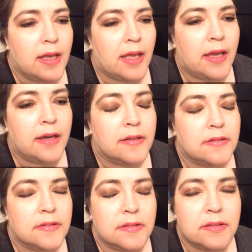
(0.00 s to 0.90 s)

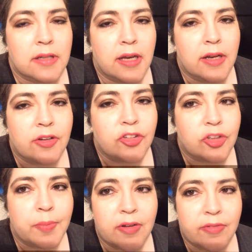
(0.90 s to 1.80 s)
and I know it's
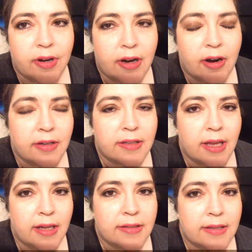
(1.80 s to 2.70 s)
just been a very hard
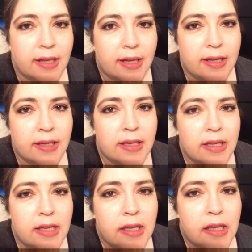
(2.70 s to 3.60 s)
day today.
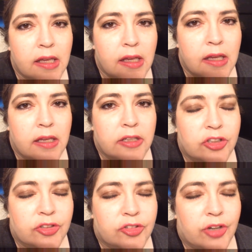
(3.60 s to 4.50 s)

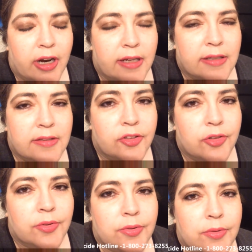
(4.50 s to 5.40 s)
Just trying
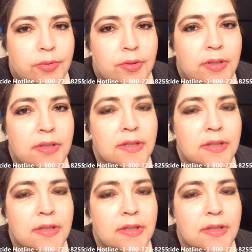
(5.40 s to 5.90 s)
to